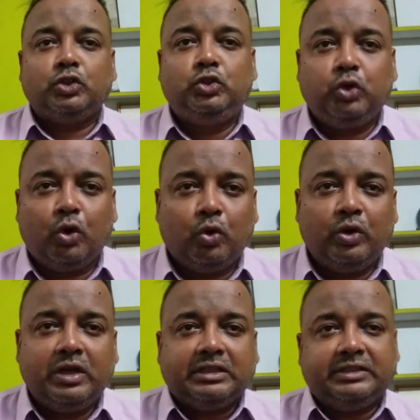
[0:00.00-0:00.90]
though
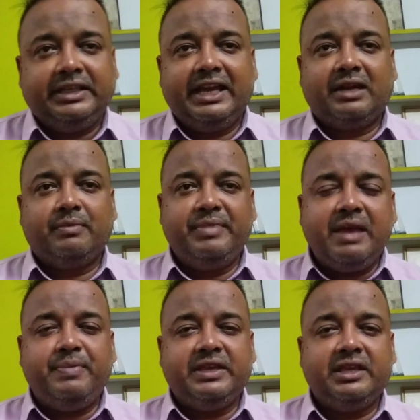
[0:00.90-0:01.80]
there
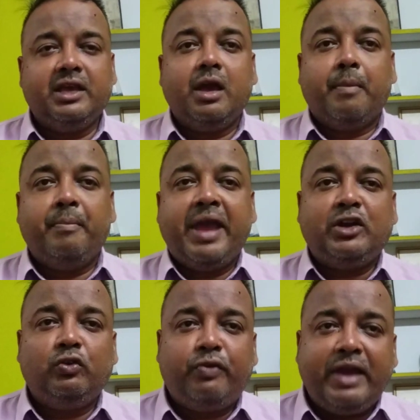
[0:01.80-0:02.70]
may be
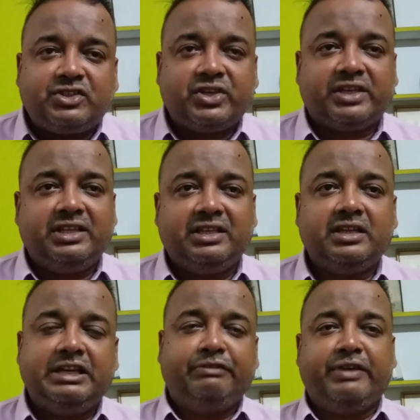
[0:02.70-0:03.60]
manufacturing
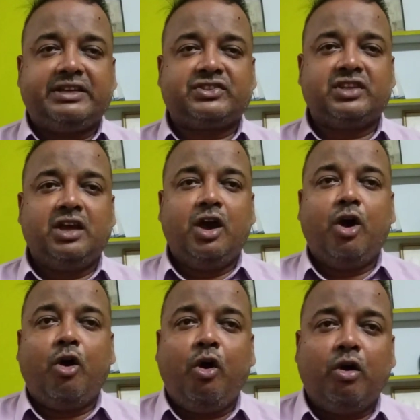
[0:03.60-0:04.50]
defects
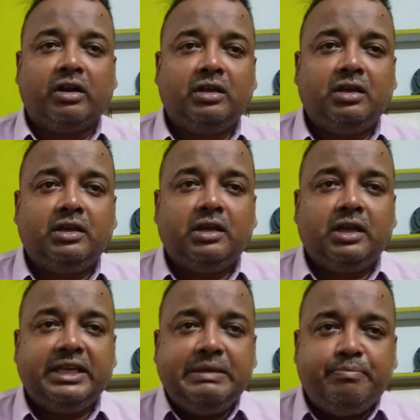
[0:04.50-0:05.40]
or
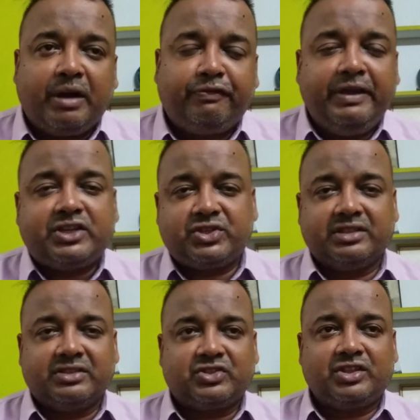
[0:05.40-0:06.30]

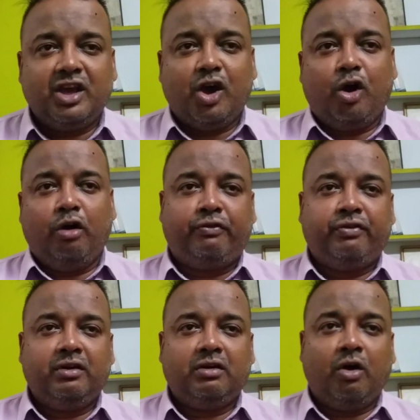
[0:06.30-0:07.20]
imperfections
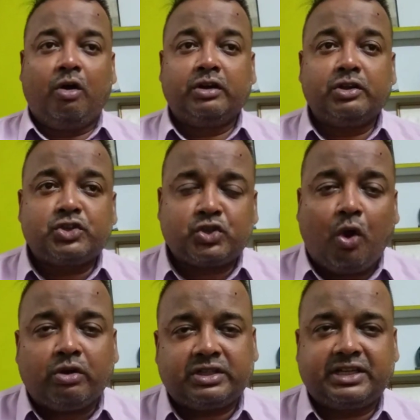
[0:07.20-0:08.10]
of or
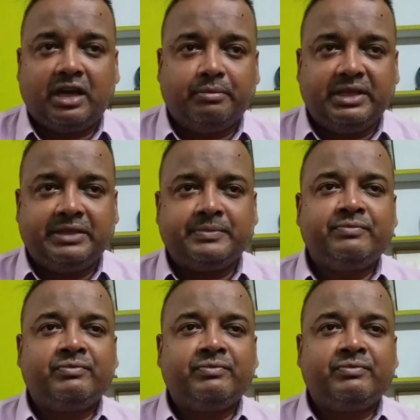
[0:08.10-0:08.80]
shortcoming